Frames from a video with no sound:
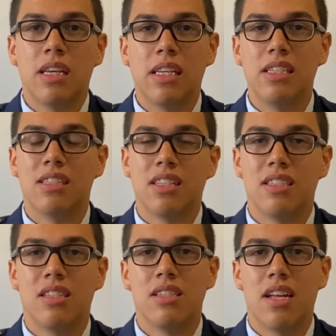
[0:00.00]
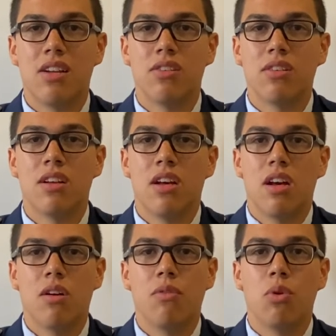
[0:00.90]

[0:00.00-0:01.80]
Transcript: He sets the standard of